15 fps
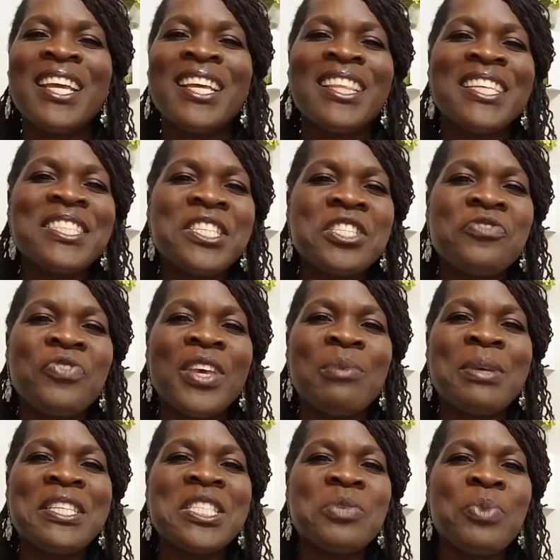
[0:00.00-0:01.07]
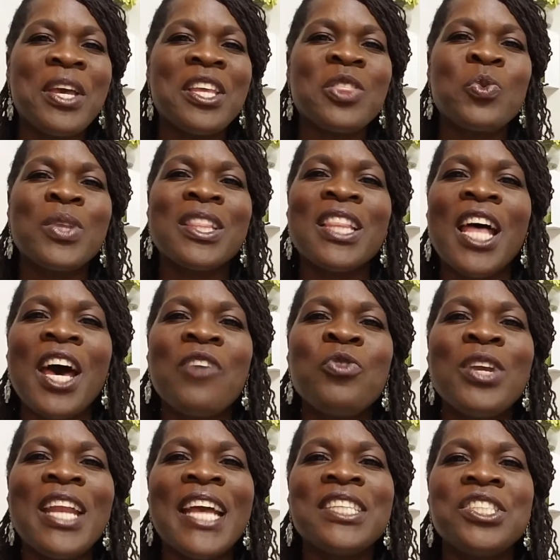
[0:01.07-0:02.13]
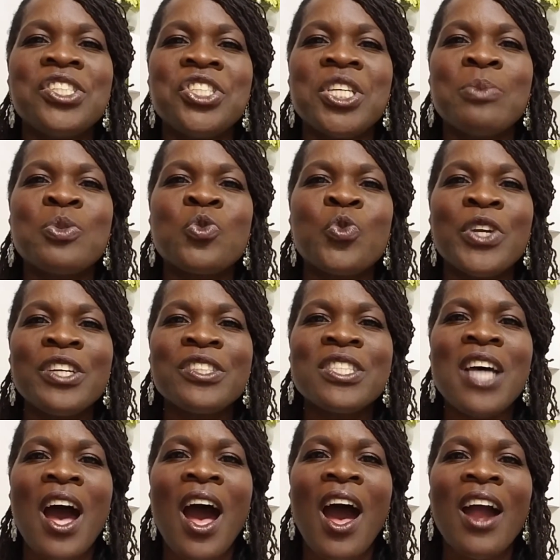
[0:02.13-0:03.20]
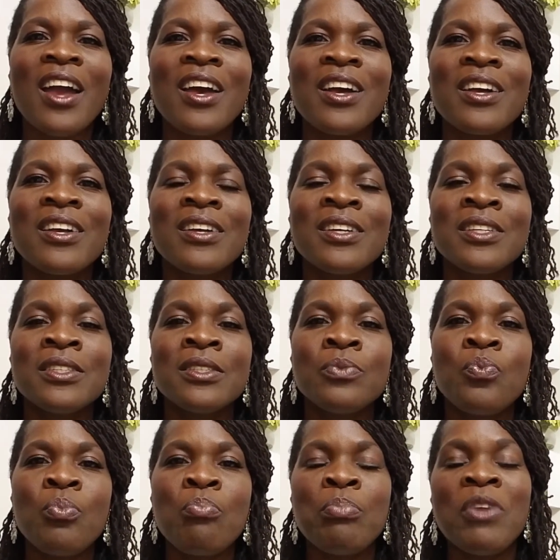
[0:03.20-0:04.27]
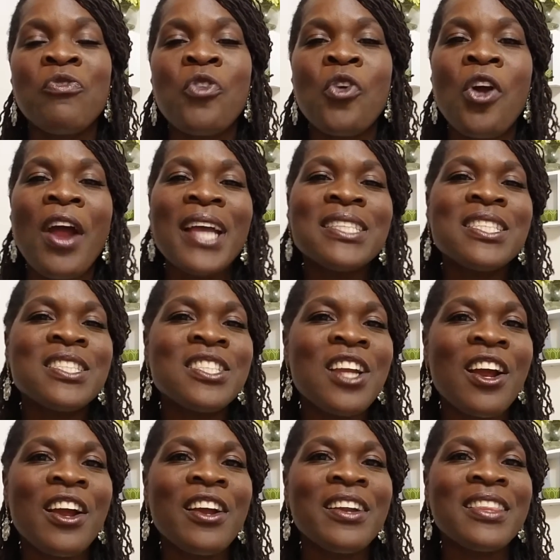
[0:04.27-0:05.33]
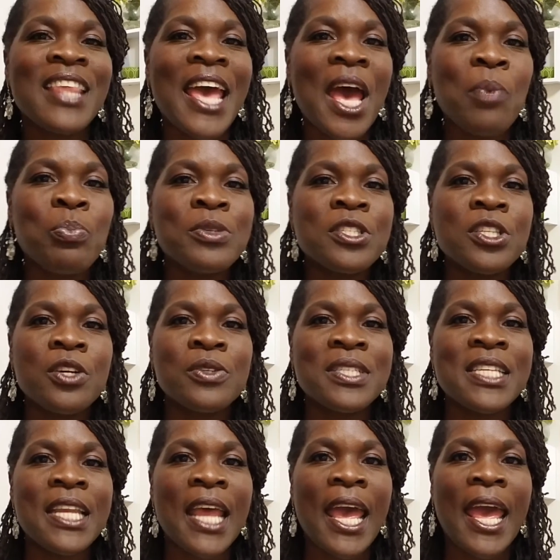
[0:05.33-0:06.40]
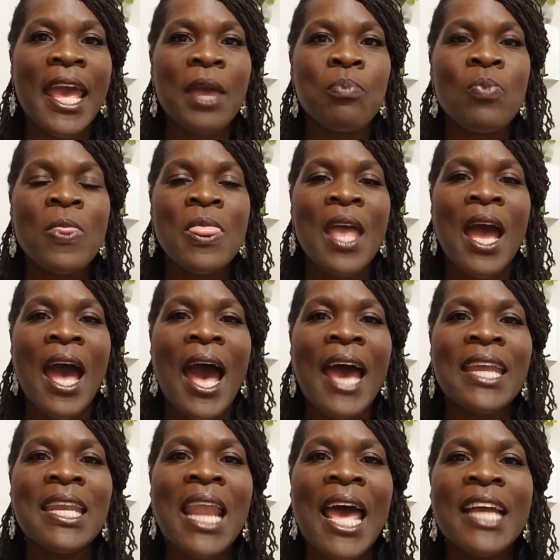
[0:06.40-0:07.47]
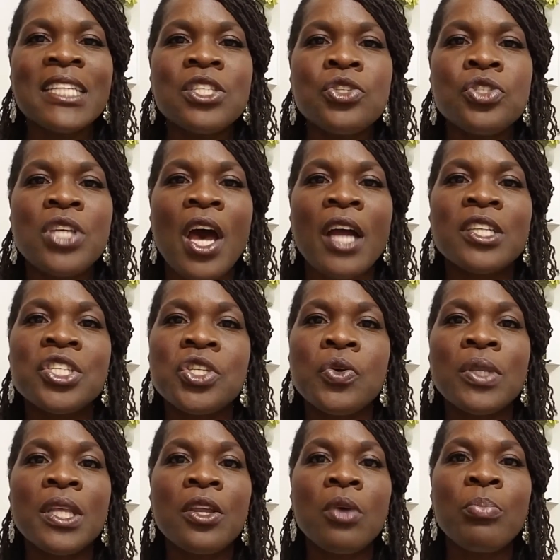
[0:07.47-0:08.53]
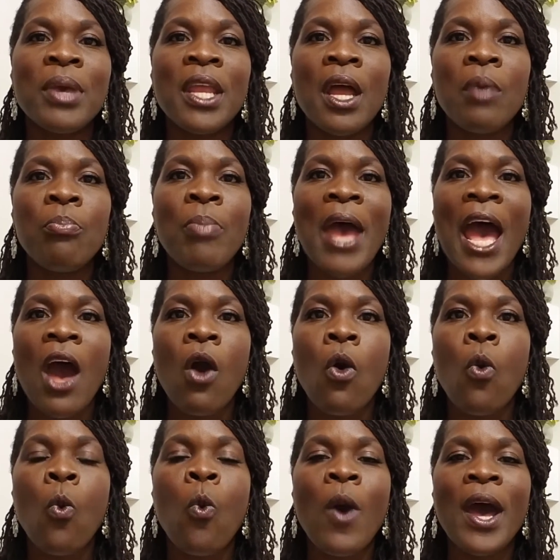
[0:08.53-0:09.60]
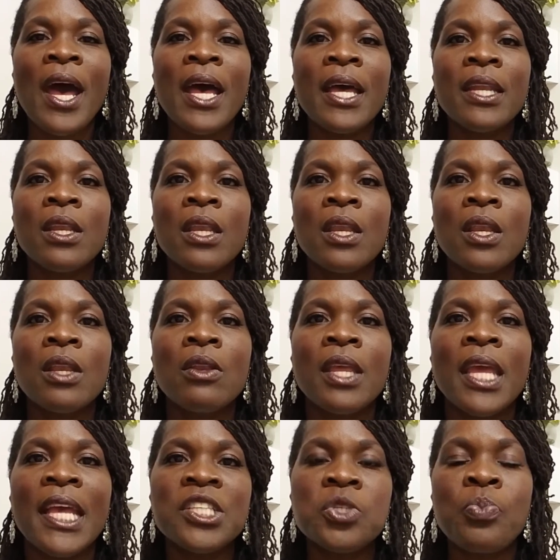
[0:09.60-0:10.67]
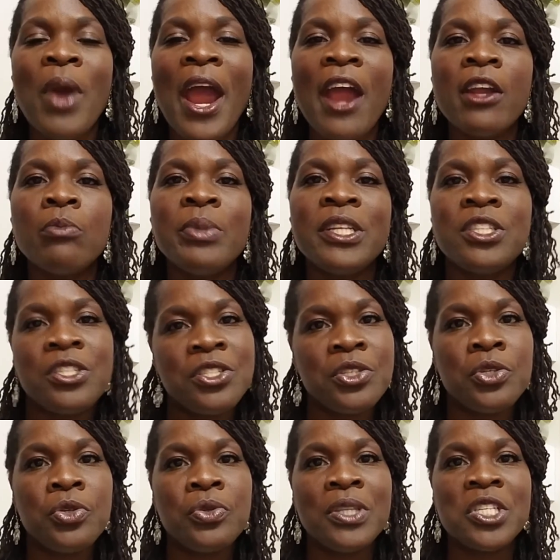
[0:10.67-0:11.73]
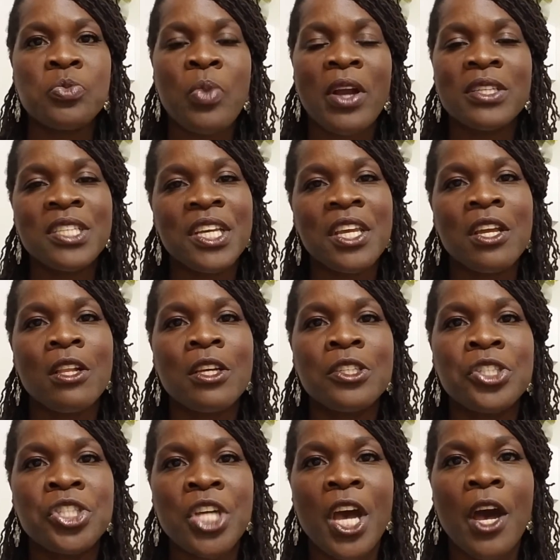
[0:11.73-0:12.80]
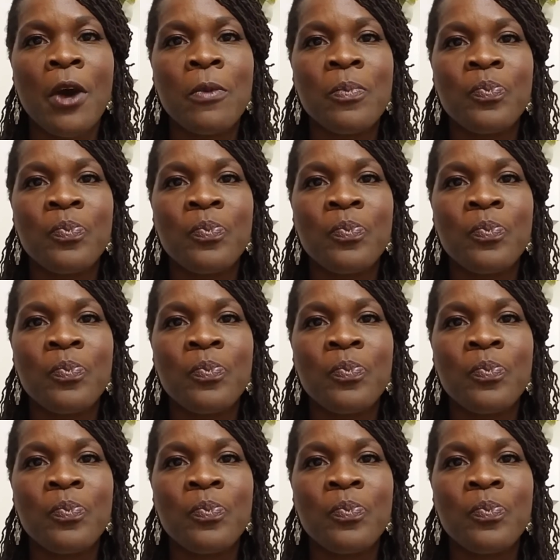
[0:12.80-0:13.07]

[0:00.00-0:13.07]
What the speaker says: This is Phoebe Smith with Love Relationships Real Talk. Before I start the episode today, I'd like to talk to you a little bit about what inspired me to do this particular show.